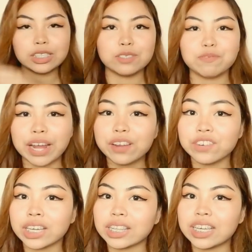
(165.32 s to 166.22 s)
It's very
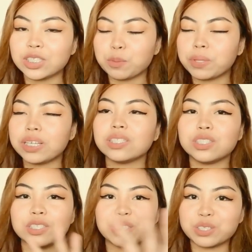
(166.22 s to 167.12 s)
wrinkly, so please
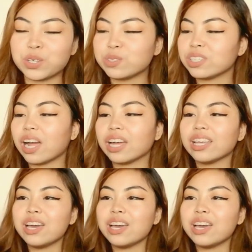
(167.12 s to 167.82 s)
just excuse that.